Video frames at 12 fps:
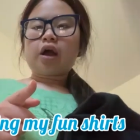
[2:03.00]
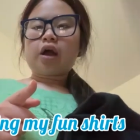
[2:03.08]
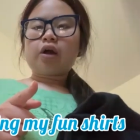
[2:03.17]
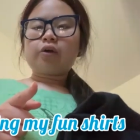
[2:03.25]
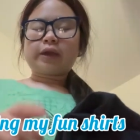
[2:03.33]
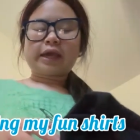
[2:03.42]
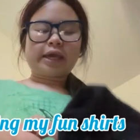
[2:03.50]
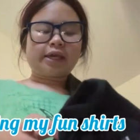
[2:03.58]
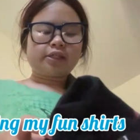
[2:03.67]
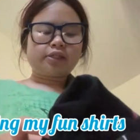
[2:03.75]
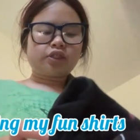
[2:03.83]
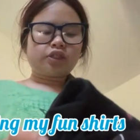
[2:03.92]
Okay,
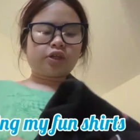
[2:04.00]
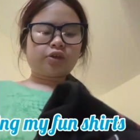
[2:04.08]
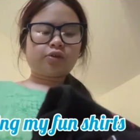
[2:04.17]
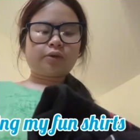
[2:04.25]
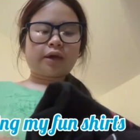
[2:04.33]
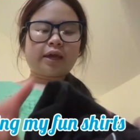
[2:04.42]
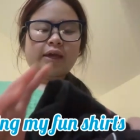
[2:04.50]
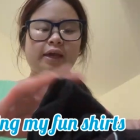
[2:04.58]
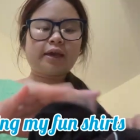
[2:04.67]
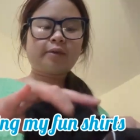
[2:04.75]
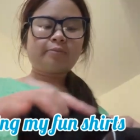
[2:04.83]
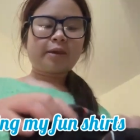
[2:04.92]
so I
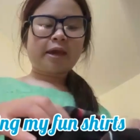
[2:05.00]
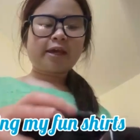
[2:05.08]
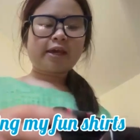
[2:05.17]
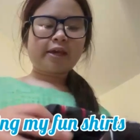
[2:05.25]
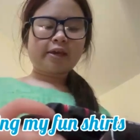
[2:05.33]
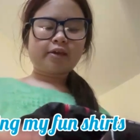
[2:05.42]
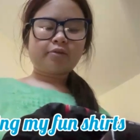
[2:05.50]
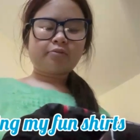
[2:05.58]
am packing